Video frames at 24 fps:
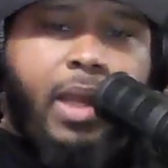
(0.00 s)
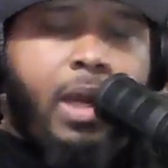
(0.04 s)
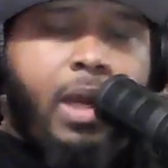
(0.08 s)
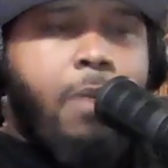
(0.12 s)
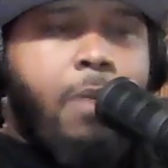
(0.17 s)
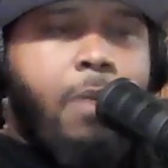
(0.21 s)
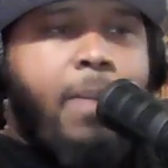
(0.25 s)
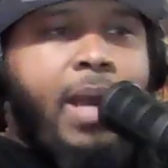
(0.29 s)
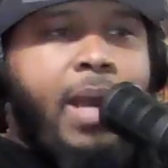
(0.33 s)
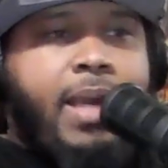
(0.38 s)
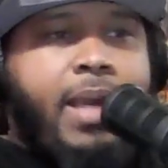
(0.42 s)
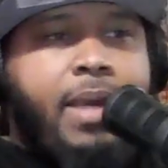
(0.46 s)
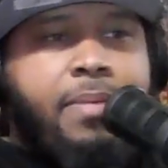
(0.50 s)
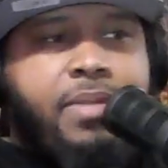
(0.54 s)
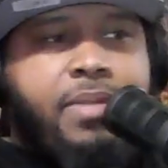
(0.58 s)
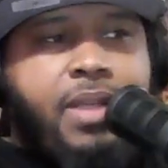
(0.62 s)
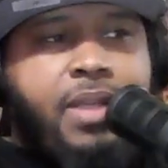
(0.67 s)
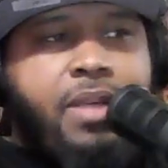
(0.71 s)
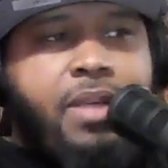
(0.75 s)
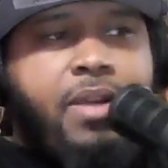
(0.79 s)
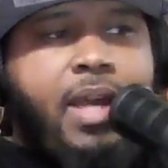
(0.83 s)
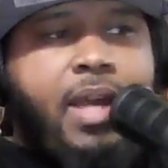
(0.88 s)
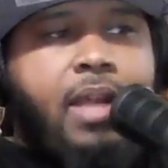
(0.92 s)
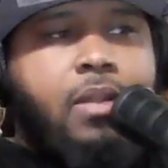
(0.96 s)
Like everybody kept
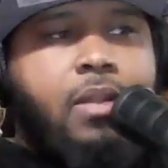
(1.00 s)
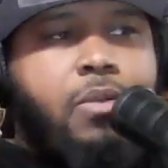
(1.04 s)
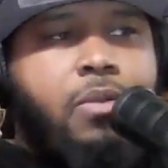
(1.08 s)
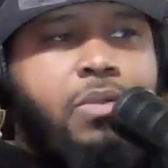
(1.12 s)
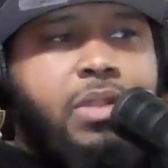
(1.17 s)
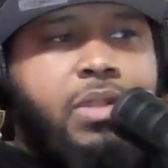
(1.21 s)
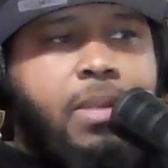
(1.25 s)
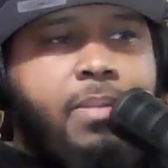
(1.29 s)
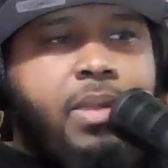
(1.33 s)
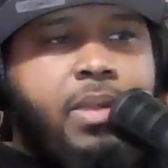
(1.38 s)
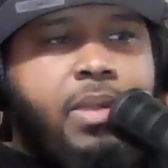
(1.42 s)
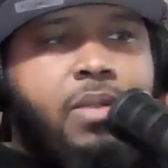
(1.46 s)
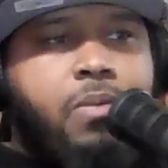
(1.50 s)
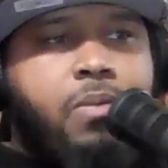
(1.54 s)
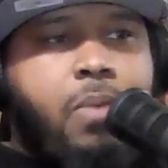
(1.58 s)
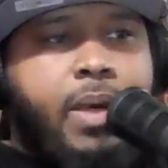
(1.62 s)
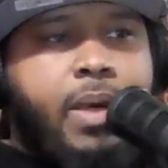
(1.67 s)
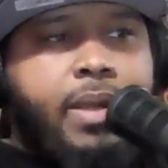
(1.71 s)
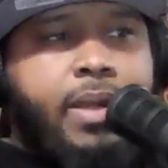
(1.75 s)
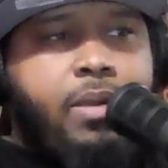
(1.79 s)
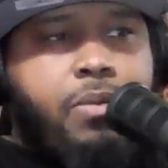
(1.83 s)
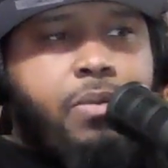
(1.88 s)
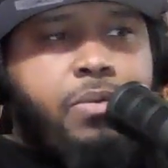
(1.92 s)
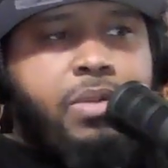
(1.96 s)
saying, you got to lose some of this
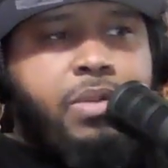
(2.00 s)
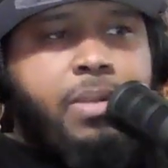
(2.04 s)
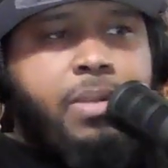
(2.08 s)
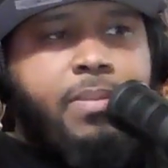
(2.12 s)
weight.